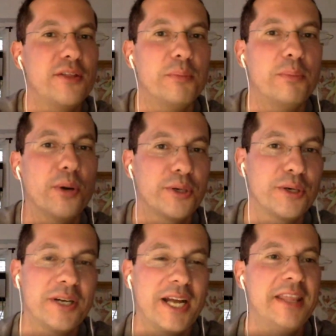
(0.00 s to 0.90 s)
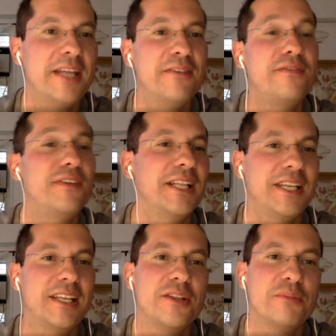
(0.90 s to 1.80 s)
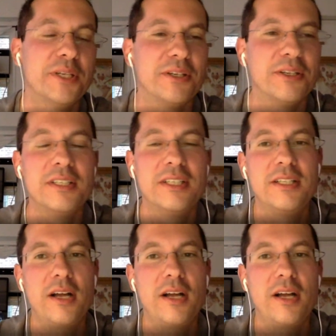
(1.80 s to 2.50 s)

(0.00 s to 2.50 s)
the border yeah. and then filling in the middle.